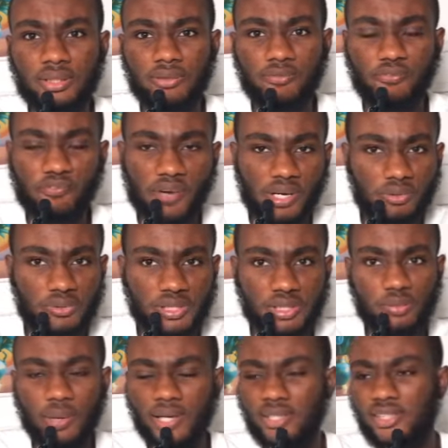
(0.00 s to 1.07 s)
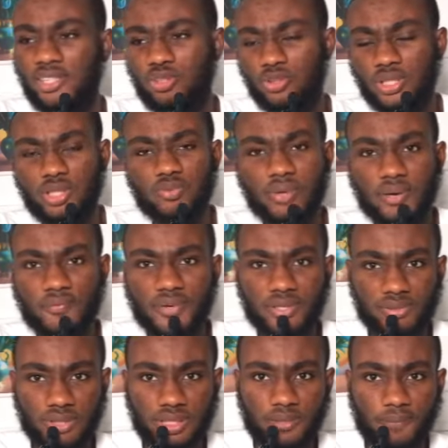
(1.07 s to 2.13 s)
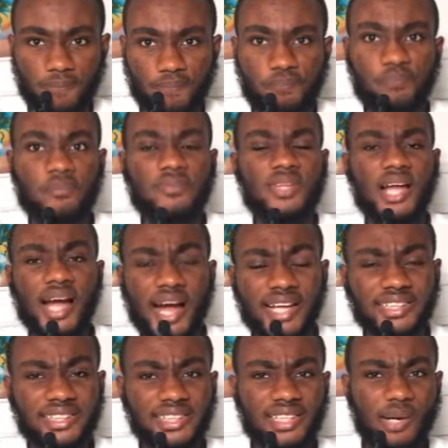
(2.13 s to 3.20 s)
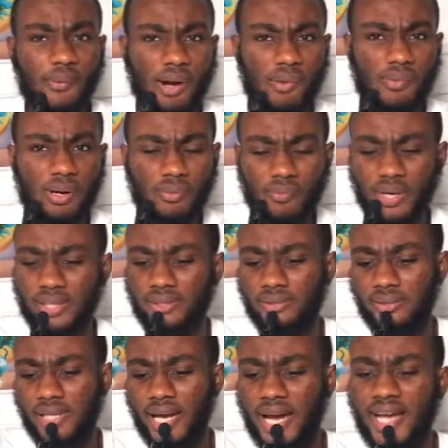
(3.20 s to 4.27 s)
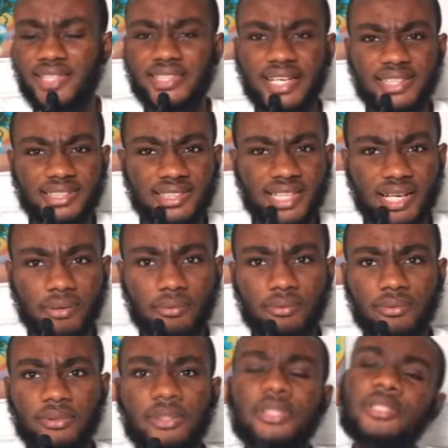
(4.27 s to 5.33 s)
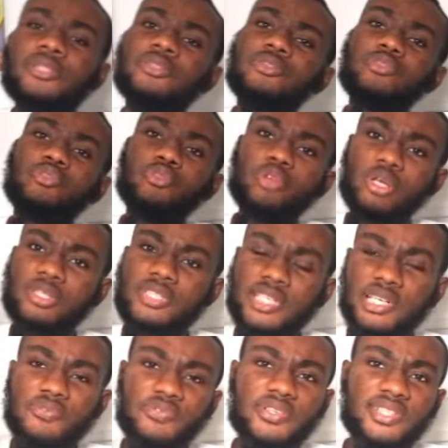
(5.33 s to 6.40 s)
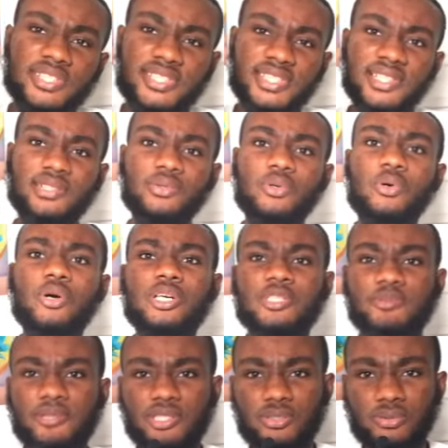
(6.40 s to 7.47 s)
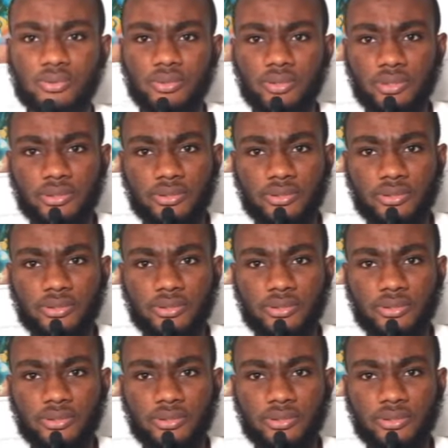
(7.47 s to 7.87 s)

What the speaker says: factory one district one factory agenda 111 as at now not even single hospital